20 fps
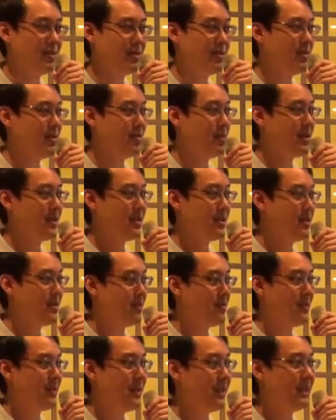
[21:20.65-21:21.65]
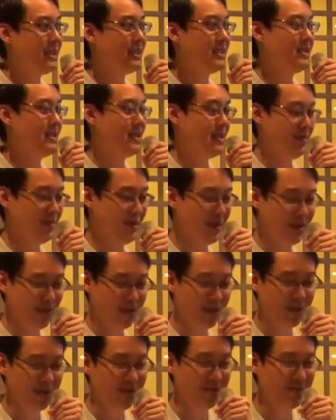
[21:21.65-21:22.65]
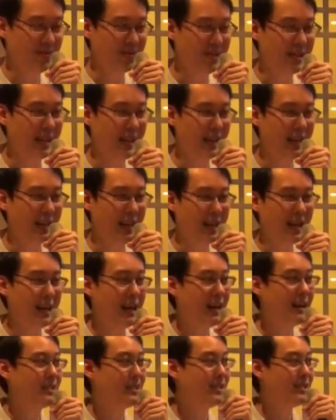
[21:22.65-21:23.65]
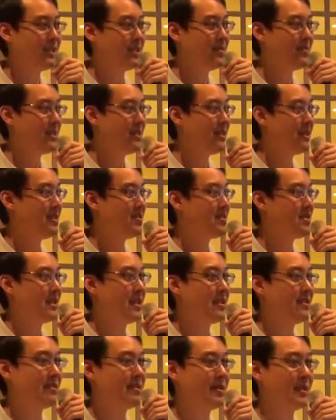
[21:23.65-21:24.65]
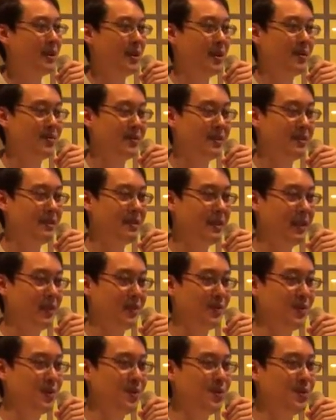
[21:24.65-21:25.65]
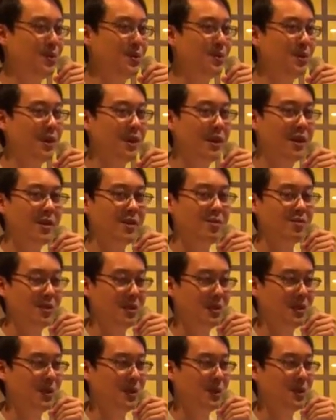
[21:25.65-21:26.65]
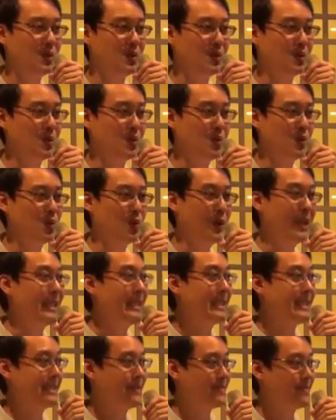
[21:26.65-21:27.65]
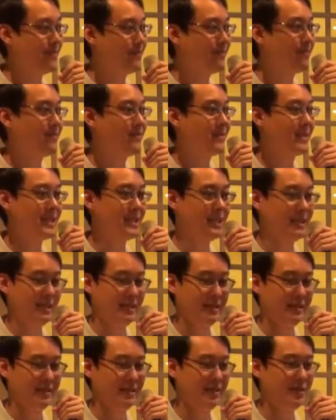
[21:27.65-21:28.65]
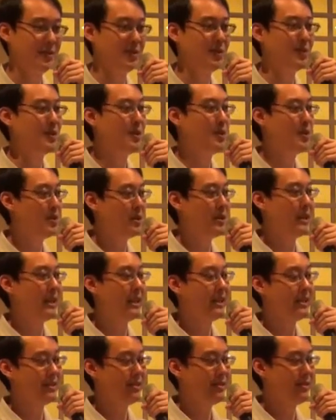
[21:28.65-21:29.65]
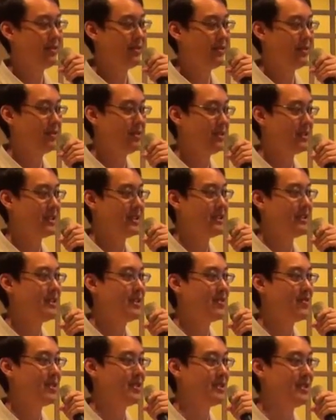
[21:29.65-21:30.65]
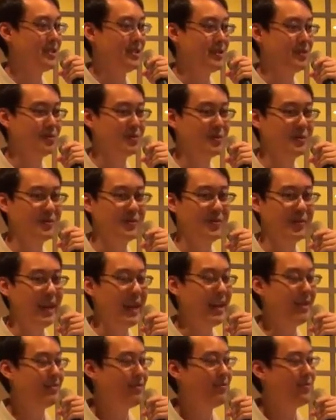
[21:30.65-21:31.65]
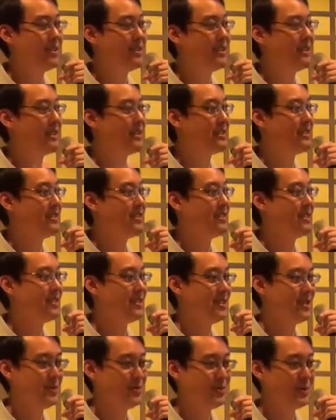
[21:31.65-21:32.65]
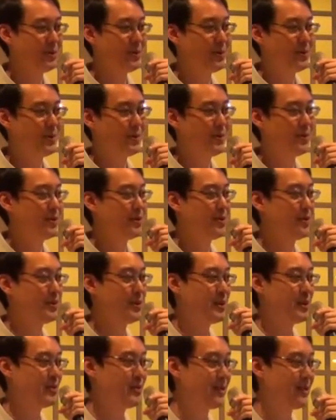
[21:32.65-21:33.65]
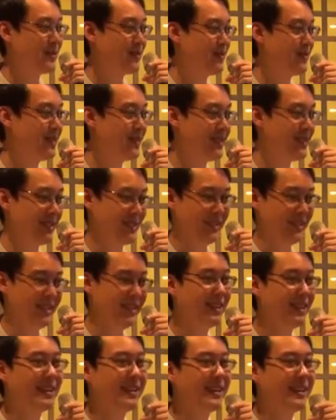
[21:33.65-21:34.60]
So because of that, because of their unstable lifestyle, they often have to resort to raiding. So they will look at the Chinese civilization with envy eyes and say, oh, you all got so much rice,